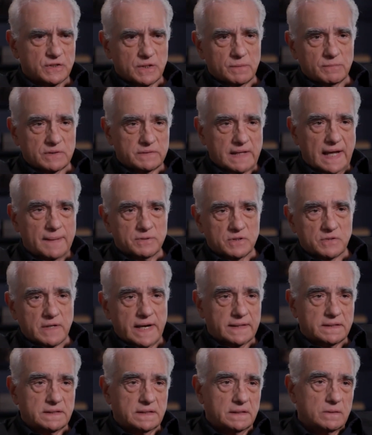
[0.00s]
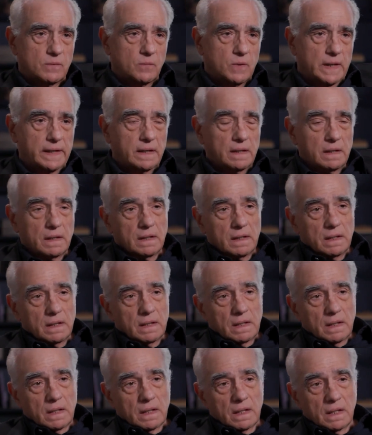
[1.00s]
just kind of abstracted in a way.
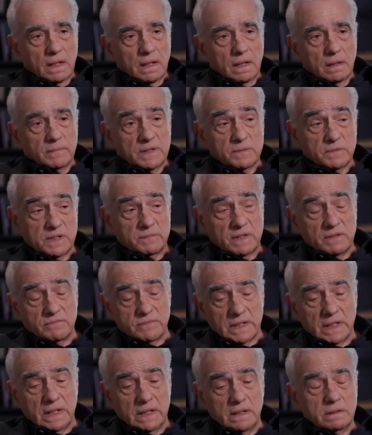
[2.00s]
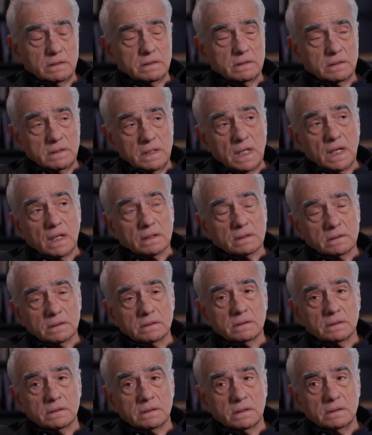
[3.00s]
But there's something really,
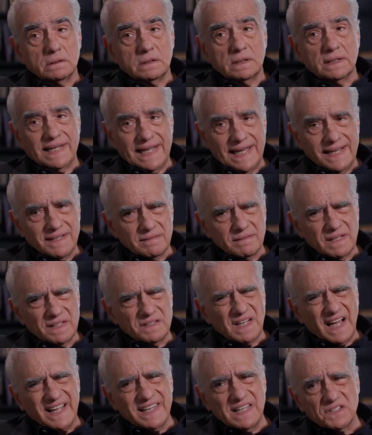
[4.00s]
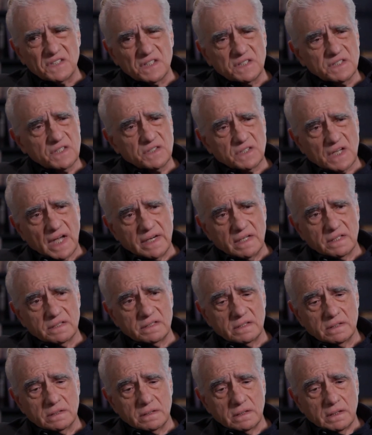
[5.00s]
again, I guess a desire
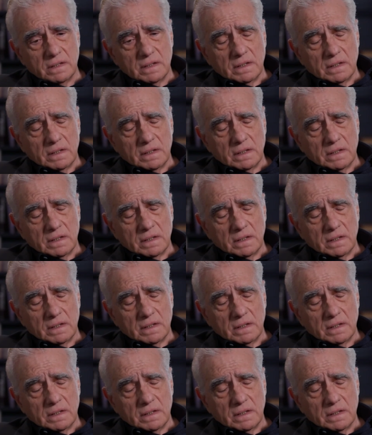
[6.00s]
to